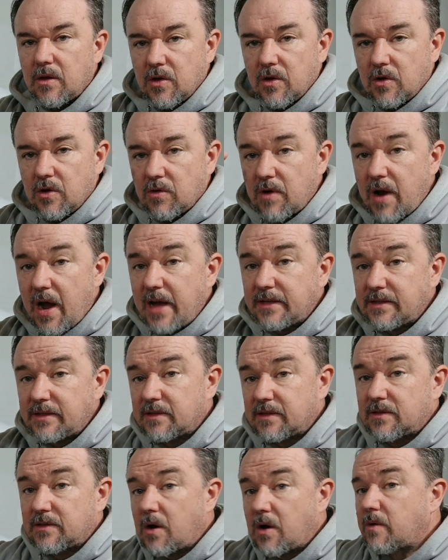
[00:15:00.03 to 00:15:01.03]

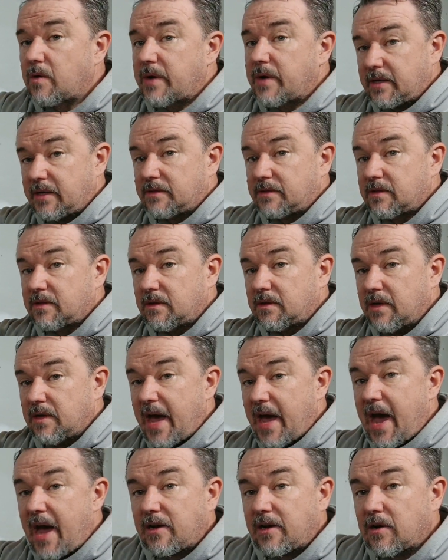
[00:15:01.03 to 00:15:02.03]
Horizon's always
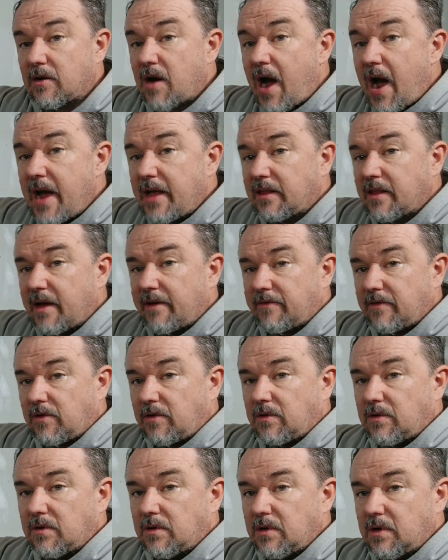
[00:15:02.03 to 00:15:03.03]
at your eye
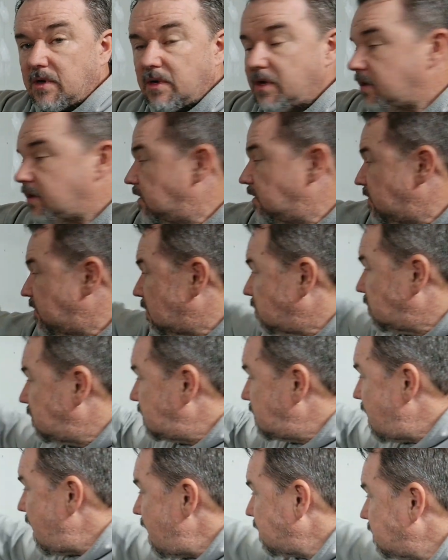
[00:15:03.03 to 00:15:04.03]
level. So
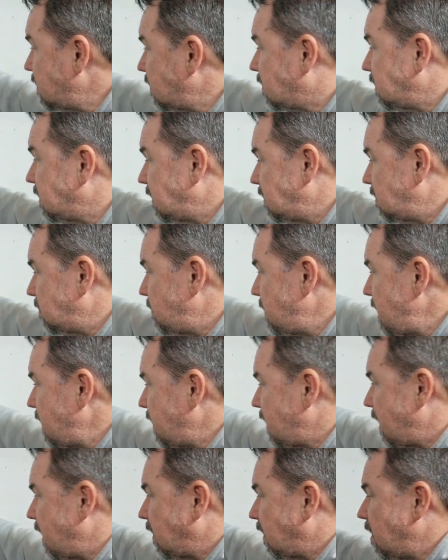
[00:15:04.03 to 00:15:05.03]
technically
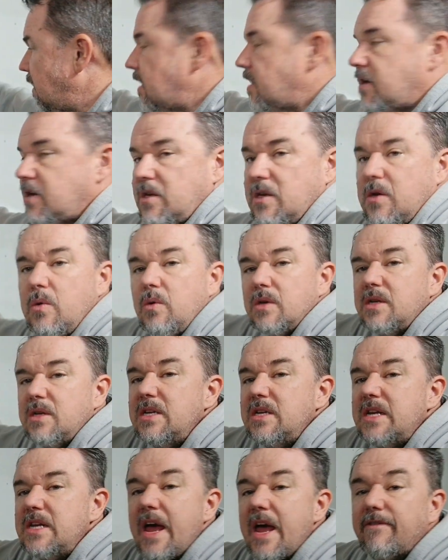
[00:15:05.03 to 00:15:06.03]
speaking, you would
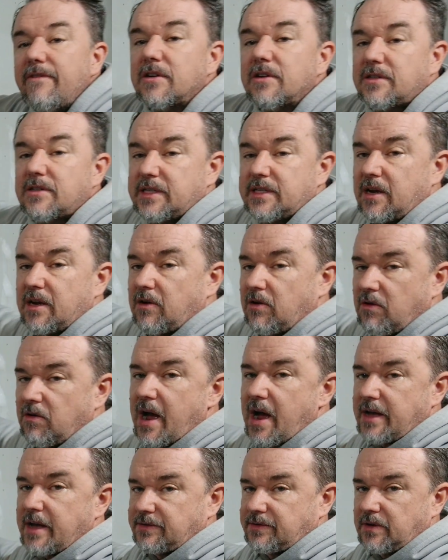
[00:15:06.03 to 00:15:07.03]
never see a
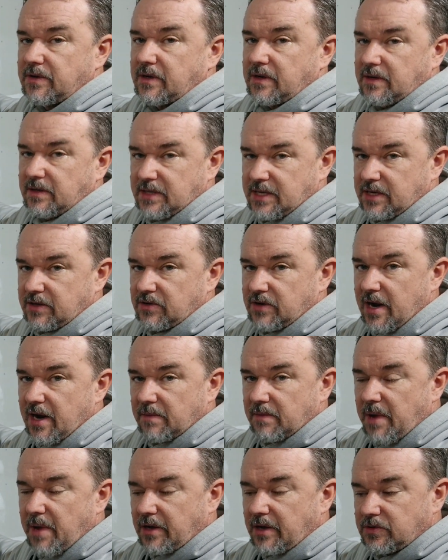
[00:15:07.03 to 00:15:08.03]
horizon on a T-Track
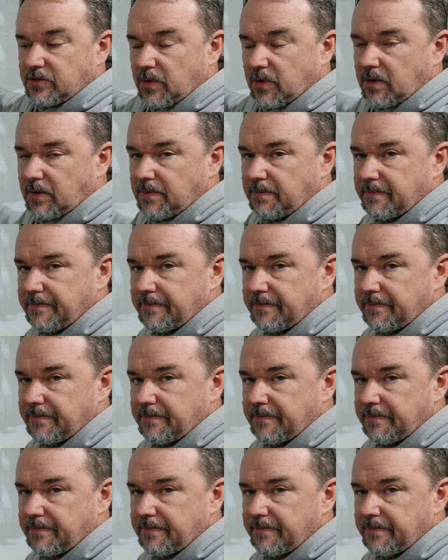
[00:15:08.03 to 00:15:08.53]
module,